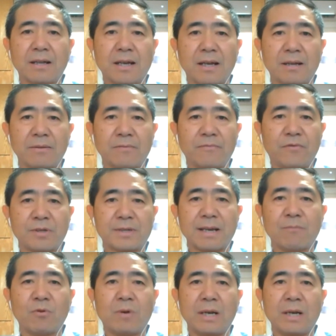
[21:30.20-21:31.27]
for
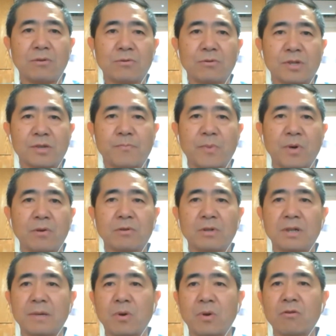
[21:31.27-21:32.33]
someone who spoke
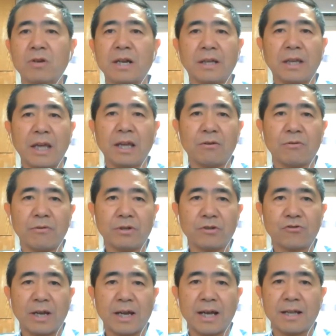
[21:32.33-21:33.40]
broken English
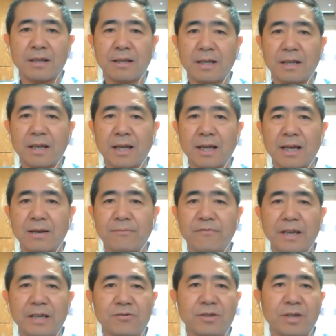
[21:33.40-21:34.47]
and
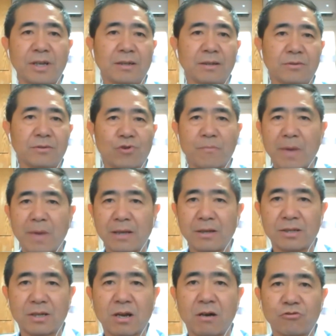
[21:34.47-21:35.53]
facing
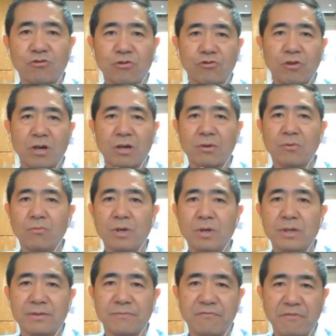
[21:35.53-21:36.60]
tremendous culture shock, it
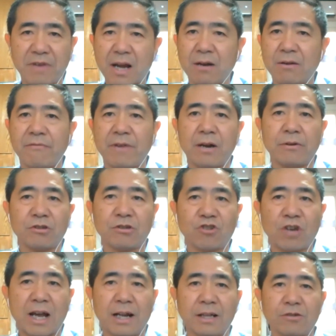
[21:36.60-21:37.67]
was very, very
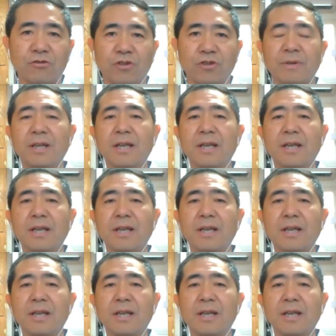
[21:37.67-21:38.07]
challenging.